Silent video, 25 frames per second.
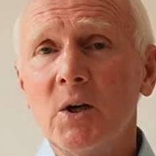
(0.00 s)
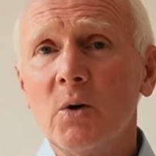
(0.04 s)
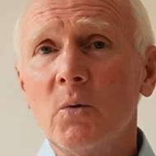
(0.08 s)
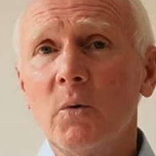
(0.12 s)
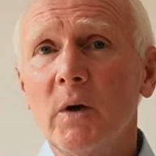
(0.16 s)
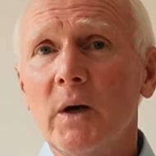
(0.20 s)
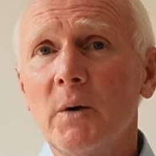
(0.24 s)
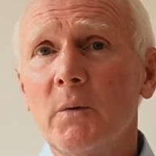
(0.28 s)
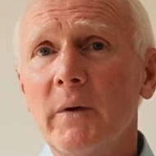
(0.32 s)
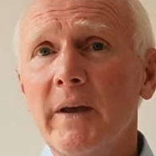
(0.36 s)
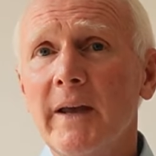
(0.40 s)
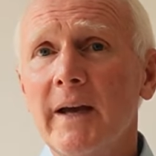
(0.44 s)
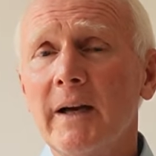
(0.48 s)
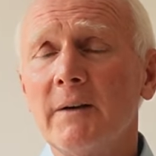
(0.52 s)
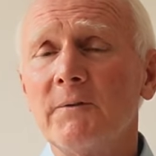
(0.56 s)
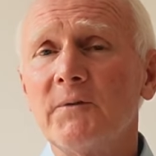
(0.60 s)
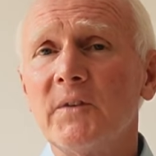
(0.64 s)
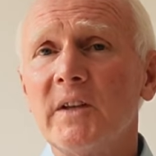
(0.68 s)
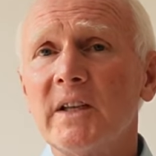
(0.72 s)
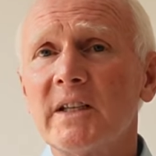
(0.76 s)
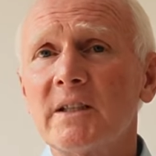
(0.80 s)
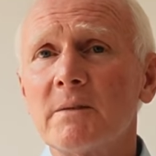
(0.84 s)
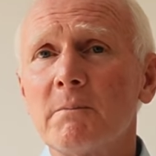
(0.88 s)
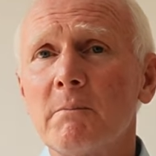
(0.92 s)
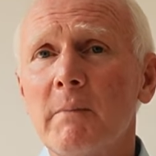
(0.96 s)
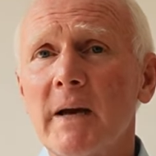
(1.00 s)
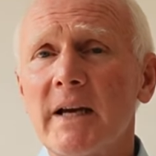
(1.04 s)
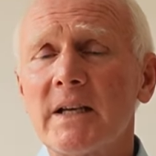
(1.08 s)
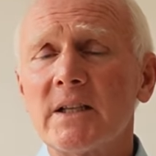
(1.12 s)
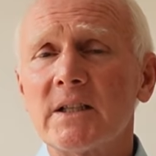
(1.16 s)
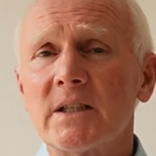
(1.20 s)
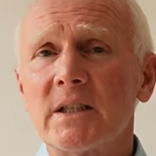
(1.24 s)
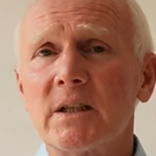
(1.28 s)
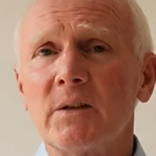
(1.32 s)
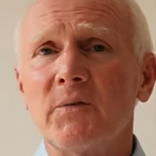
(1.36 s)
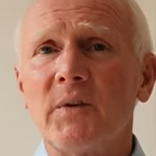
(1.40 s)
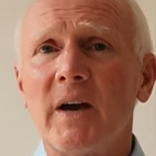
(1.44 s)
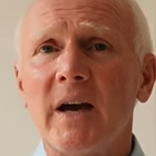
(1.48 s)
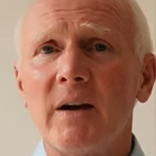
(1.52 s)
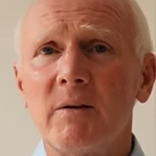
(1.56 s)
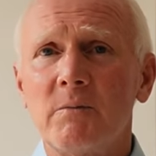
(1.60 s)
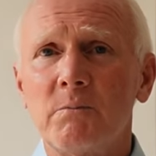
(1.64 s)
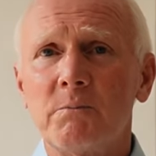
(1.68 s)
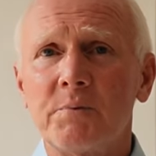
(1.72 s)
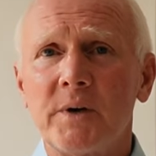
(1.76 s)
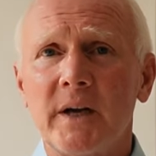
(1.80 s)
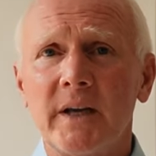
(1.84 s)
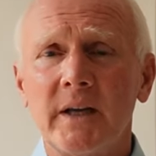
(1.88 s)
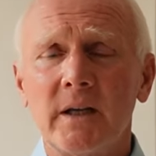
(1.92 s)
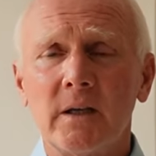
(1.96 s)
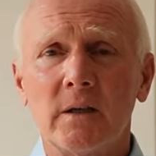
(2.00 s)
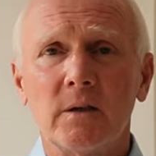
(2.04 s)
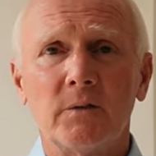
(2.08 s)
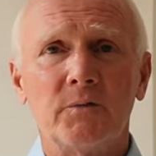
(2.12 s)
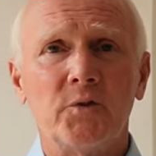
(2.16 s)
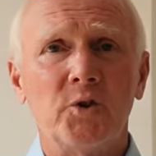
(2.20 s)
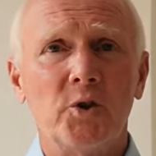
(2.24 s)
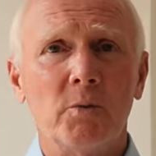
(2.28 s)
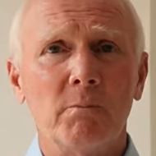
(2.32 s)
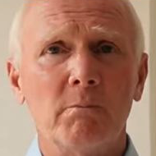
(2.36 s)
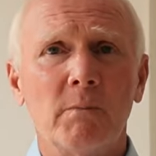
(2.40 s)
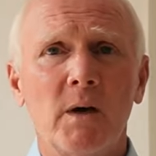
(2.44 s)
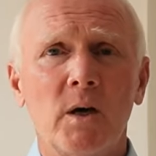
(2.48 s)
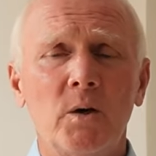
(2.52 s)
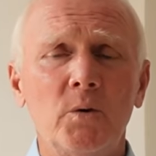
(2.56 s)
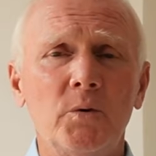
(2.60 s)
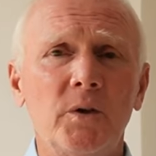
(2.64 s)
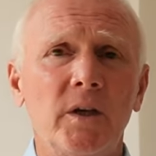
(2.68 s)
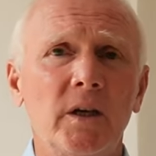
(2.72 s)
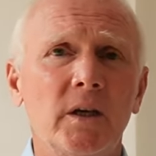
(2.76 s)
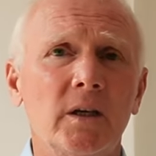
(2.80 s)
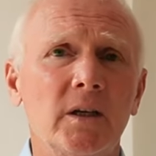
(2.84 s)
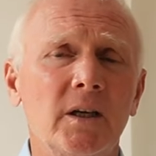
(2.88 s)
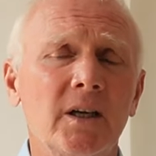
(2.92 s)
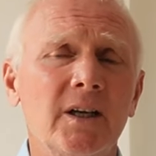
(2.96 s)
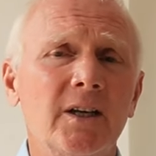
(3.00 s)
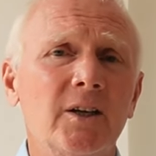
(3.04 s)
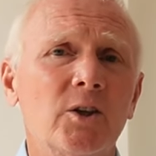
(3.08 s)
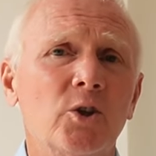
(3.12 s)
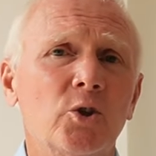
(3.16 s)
where we have this massive outbreak of pneumonia